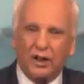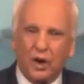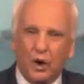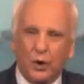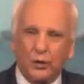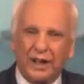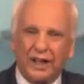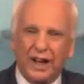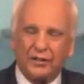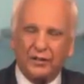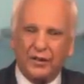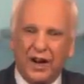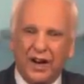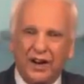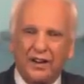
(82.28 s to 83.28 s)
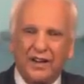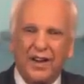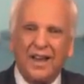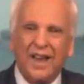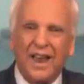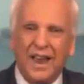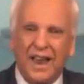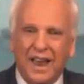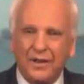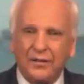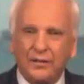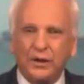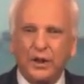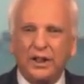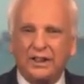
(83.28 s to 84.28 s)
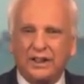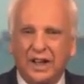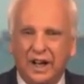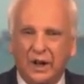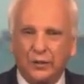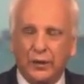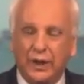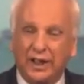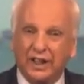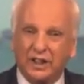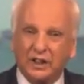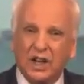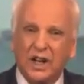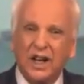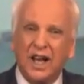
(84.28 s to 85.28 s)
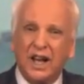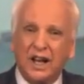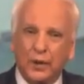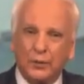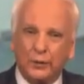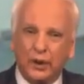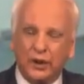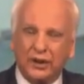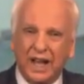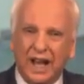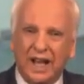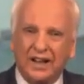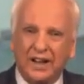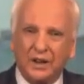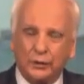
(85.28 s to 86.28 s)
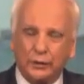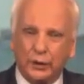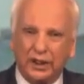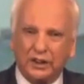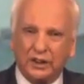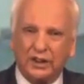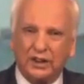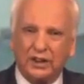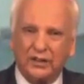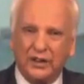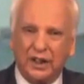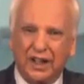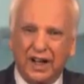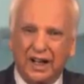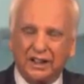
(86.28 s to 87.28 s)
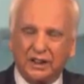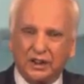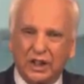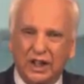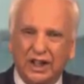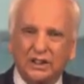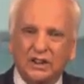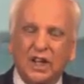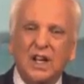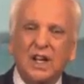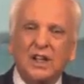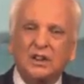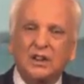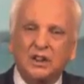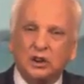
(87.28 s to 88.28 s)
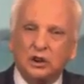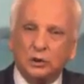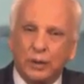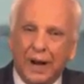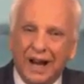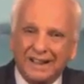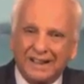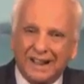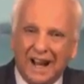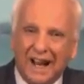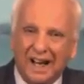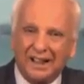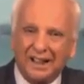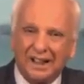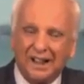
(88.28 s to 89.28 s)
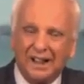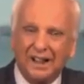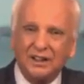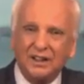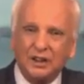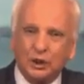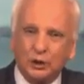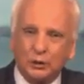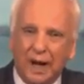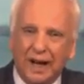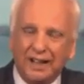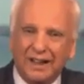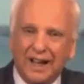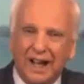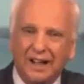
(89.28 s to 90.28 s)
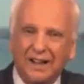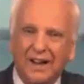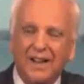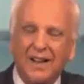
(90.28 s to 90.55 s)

Comey got fired every 10 minutes, and I put that on the President of the United States. Despite that,